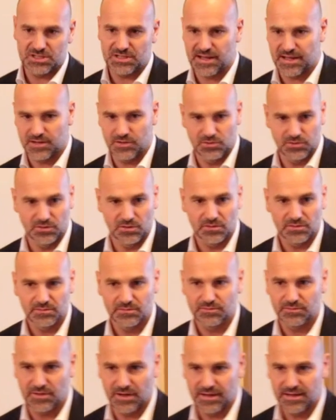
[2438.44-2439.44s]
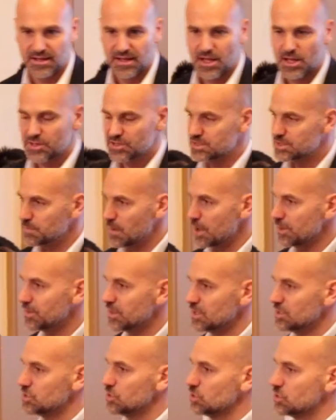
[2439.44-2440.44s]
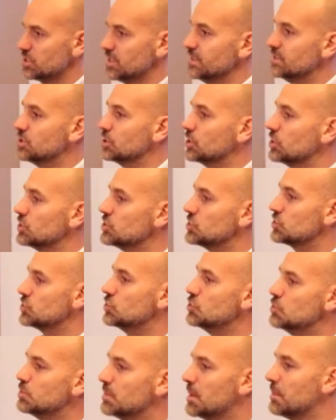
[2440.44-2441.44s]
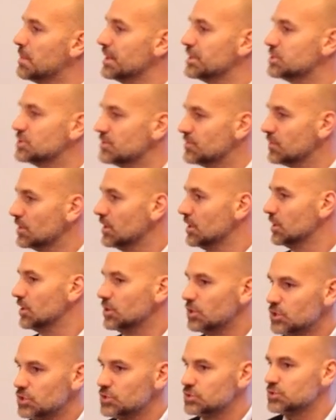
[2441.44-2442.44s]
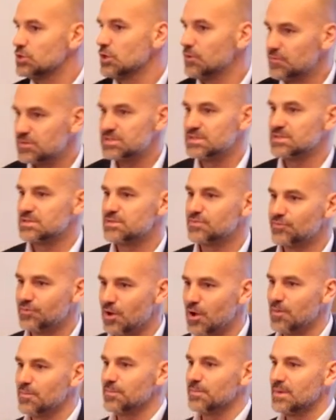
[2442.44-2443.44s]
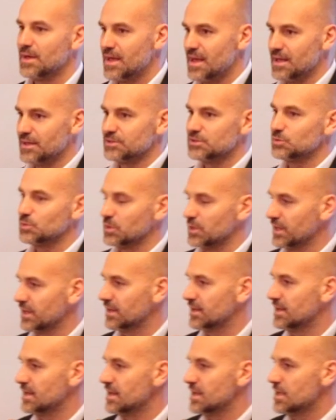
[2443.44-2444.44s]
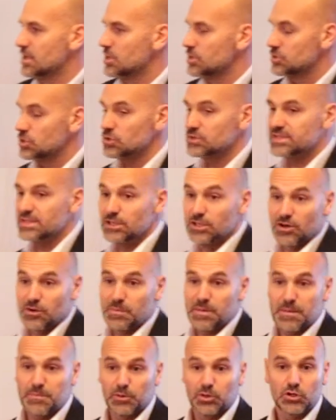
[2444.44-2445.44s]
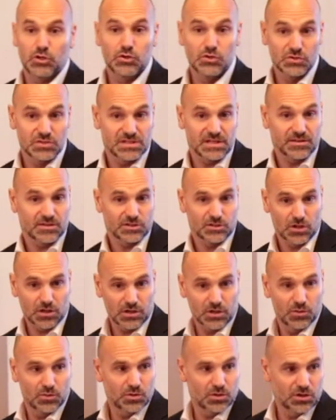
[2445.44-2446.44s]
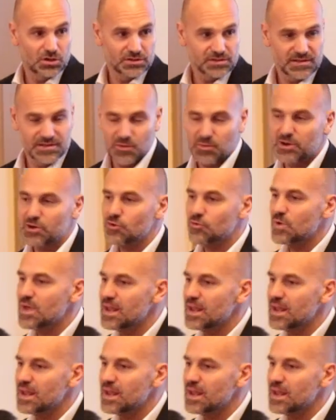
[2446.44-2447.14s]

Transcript: just like Google. Right? The smart thing is usually to consume a bunch of services from elsewhere. So you see a lot of people using the Docker world, and then when you